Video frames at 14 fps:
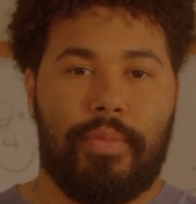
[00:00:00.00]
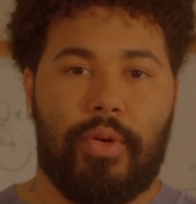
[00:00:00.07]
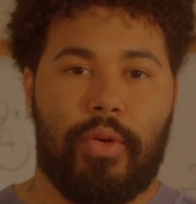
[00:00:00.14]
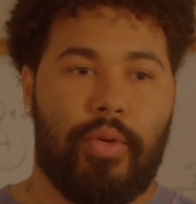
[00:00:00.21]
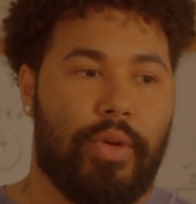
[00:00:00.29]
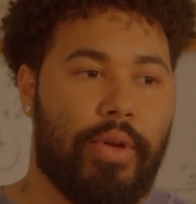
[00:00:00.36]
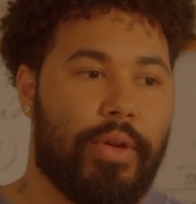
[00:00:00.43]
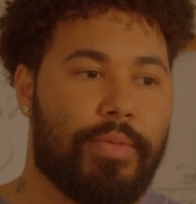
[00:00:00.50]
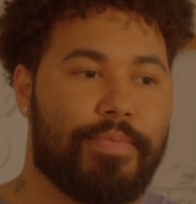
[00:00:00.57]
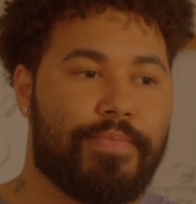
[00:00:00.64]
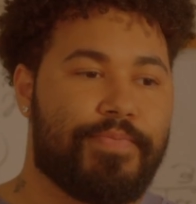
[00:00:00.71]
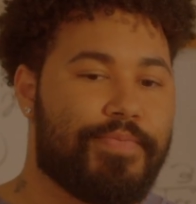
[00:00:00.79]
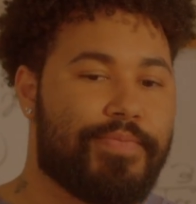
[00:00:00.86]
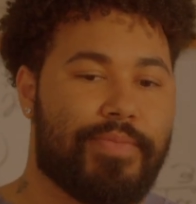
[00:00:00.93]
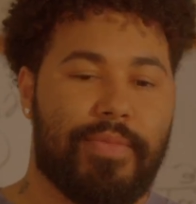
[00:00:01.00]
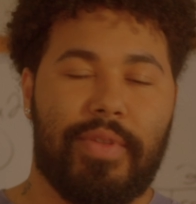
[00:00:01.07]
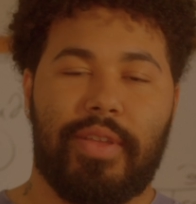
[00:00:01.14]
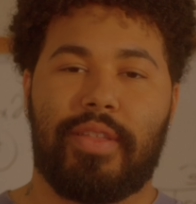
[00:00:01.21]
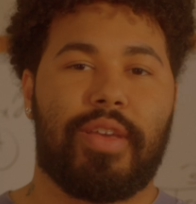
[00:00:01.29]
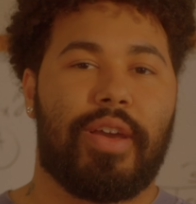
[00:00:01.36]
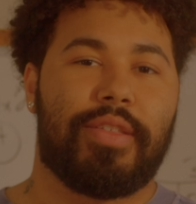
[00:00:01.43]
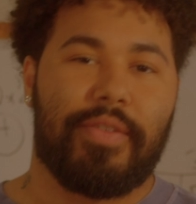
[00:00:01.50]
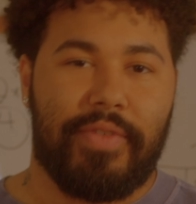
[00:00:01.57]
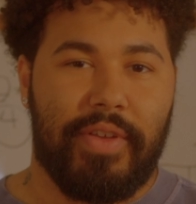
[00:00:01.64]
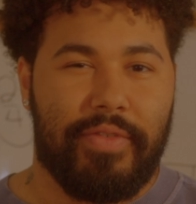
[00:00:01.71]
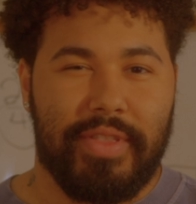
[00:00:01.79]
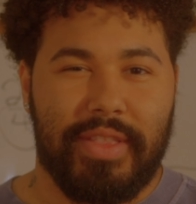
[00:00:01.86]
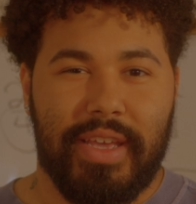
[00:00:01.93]
or tons of
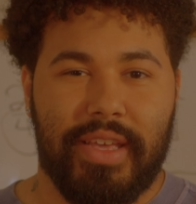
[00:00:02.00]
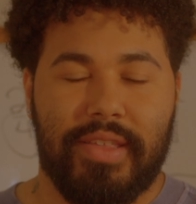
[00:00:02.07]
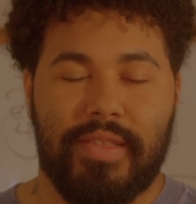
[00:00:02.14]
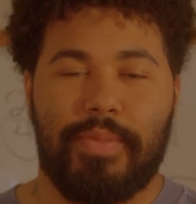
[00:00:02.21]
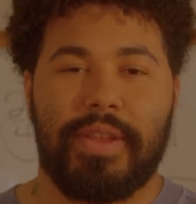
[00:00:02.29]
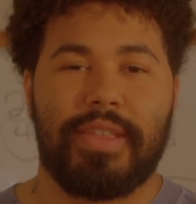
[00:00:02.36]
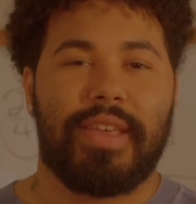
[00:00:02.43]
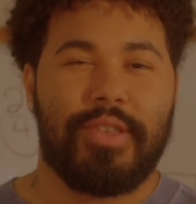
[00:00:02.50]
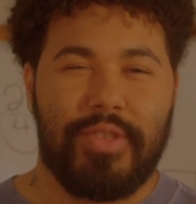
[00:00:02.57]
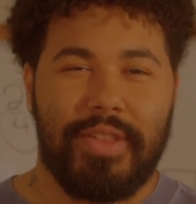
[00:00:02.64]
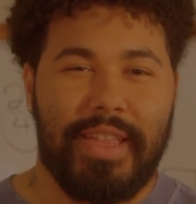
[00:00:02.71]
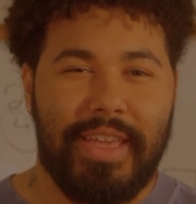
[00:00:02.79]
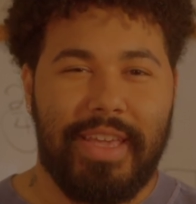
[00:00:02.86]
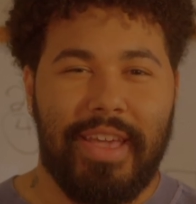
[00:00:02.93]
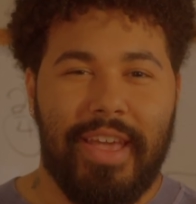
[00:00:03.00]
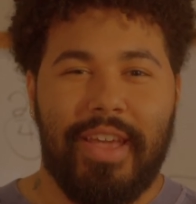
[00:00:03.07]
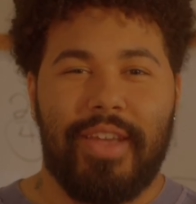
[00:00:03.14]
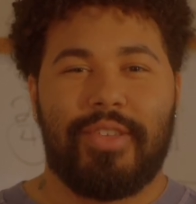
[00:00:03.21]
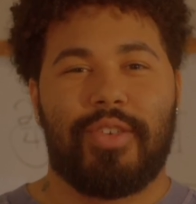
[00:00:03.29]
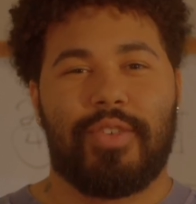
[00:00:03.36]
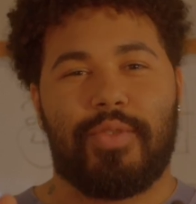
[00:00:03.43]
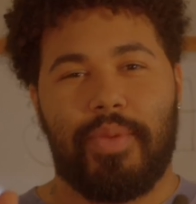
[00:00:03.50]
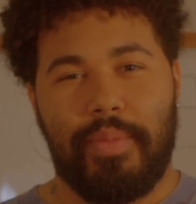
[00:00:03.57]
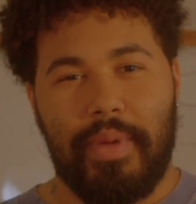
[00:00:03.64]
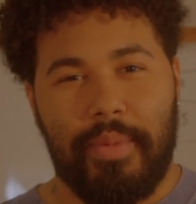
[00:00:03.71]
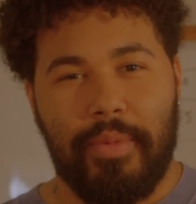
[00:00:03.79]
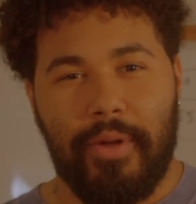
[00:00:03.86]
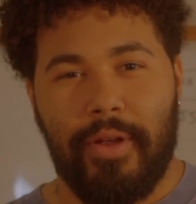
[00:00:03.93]
different things. But essentially, just
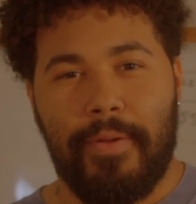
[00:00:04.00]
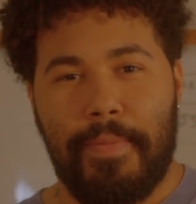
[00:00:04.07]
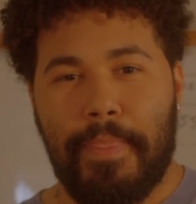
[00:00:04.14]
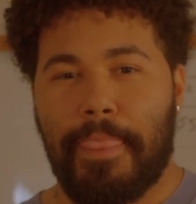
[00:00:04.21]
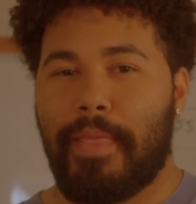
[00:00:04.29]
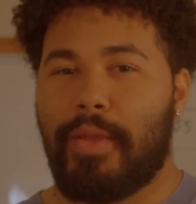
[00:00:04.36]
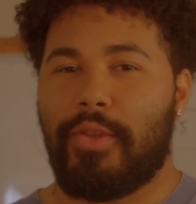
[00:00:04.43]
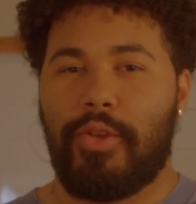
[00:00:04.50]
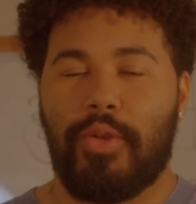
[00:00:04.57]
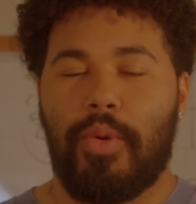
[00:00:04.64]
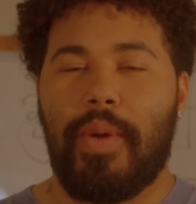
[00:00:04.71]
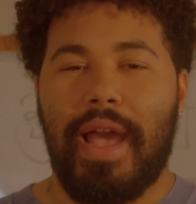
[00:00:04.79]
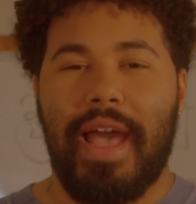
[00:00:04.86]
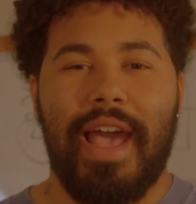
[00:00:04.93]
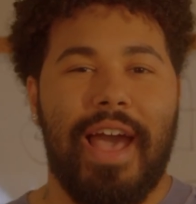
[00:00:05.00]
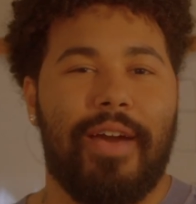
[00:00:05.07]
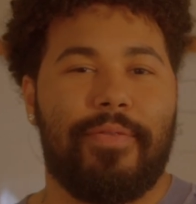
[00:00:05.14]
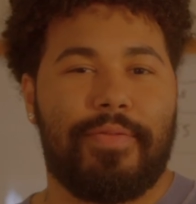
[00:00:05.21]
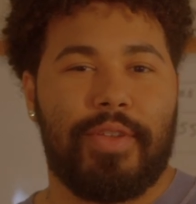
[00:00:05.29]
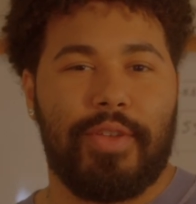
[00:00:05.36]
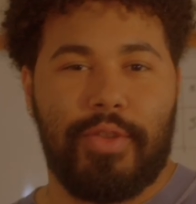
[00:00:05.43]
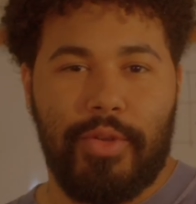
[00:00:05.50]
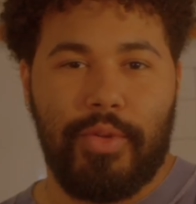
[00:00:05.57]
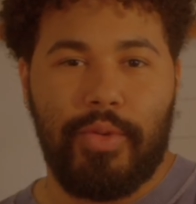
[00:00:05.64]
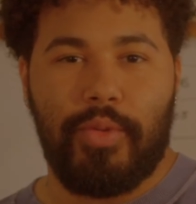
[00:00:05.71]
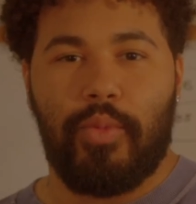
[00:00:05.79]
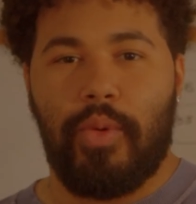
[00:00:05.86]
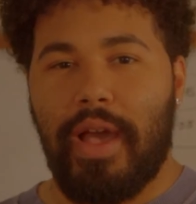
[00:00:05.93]
remember, you don't have to
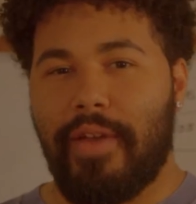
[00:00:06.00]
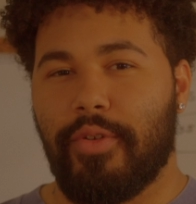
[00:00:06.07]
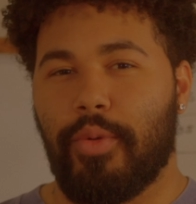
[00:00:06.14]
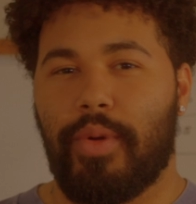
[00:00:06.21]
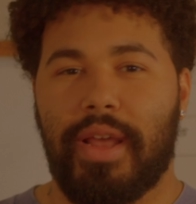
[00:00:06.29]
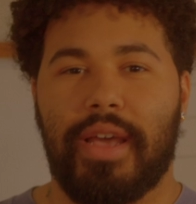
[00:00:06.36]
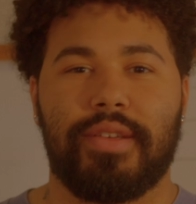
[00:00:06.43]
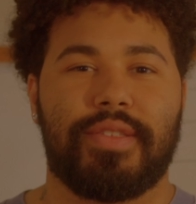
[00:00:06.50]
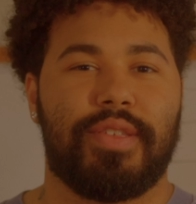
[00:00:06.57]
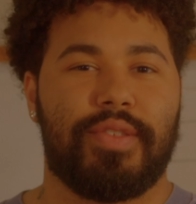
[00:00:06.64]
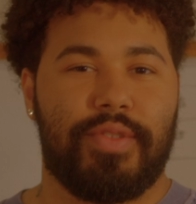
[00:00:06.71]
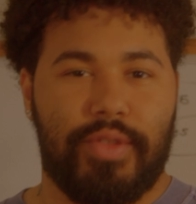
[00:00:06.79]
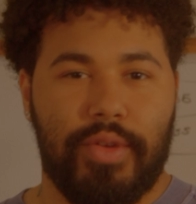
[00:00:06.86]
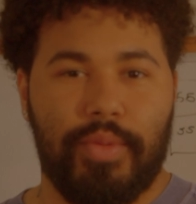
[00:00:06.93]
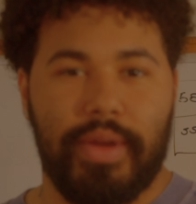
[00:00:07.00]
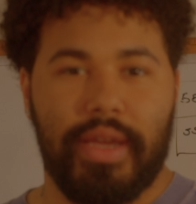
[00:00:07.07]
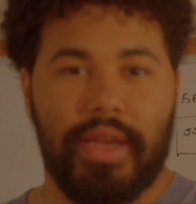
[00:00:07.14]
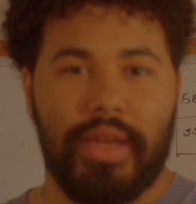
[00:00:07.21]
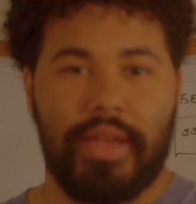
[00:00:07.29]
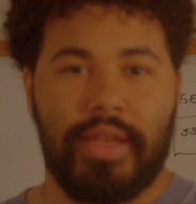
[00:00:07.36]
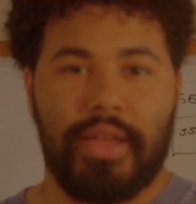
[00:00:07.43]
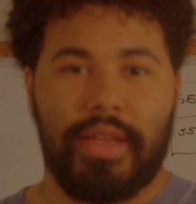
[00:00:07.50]
do what everyone else is doing.